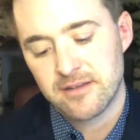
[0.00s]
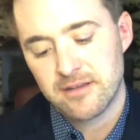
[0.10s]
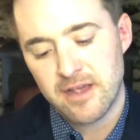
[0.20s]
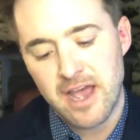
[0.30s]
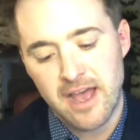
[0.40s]

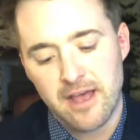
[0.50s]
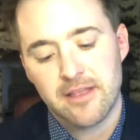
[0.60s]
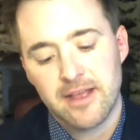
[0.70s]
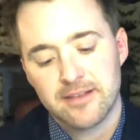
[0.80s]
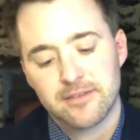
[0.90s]
yeah,
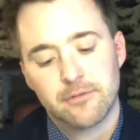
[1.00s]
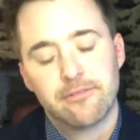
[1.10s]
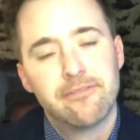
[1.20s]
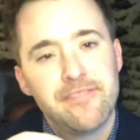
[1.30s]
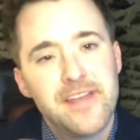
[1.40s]
that sort of
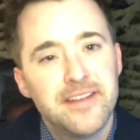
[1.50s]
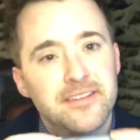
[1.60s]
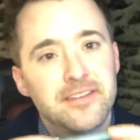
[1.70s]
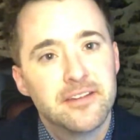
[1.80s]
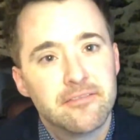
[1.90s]

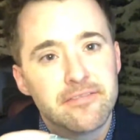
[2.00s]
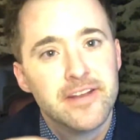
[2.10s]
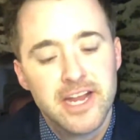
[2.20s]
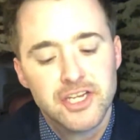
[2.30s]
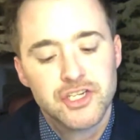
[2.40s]
fit and
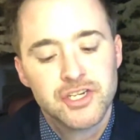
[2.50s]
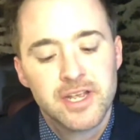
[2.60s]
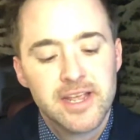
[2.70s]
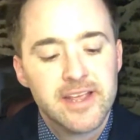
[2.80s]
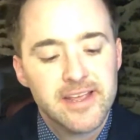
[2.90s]
finish
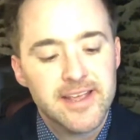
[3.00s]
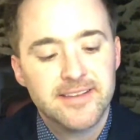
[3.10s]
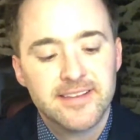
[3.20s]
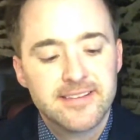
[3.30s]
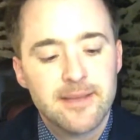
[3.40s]
is
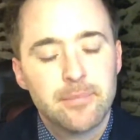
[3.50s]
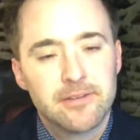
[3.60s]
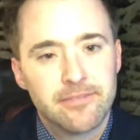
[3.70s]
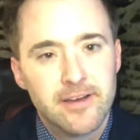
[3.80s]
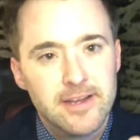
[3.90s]

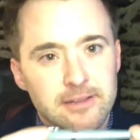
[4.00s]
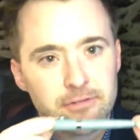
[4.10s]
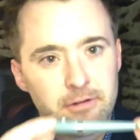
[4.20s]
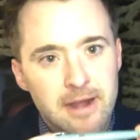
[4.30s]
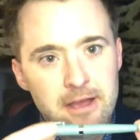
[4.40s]
exemplified
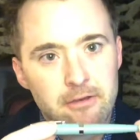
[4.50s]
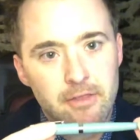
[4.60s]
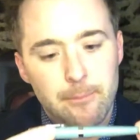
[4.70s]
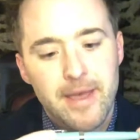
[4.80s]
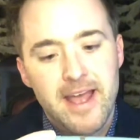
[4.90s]
throughout
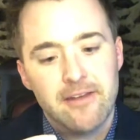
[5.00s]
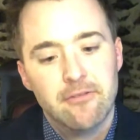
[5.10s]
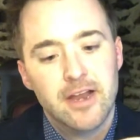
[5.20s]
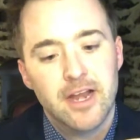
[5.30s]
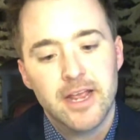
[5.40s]
the pen,
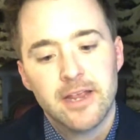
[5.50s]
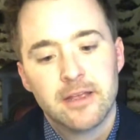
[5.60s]
really.